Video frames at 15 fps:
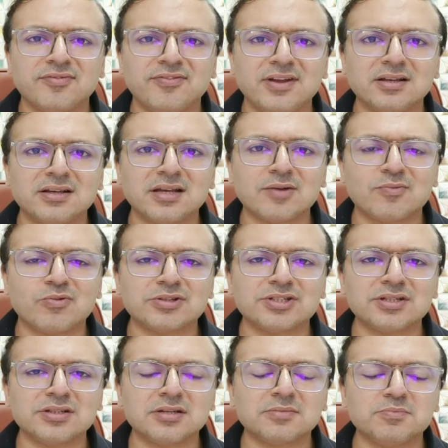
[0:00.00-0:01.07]
felt like
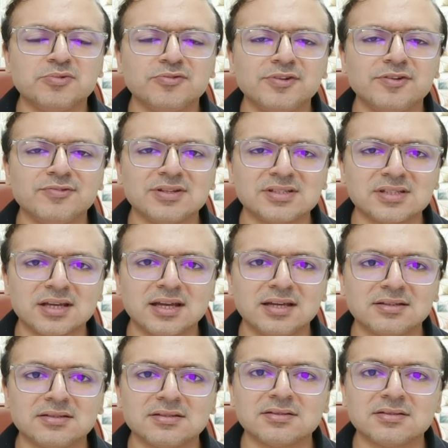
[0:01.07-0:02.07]
watching that movie once again,